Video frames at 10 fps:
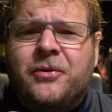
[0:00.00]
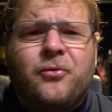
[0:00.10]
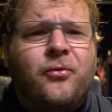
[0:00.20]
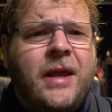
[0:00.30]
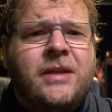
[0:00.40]

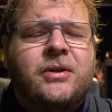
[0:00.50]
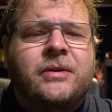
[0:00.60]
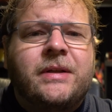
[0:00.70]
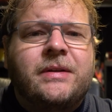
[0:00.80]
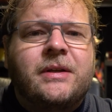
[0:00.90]
great
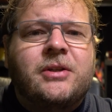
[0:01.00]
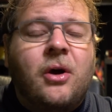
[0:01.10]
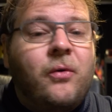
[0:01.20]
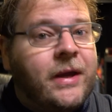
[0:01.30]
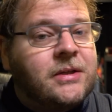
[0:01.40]
unit,
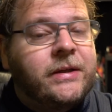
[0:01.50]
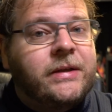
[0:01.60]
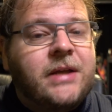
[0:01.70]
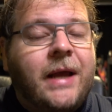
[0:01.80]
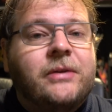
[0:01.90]
so we actually
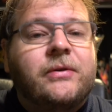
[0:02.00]
decided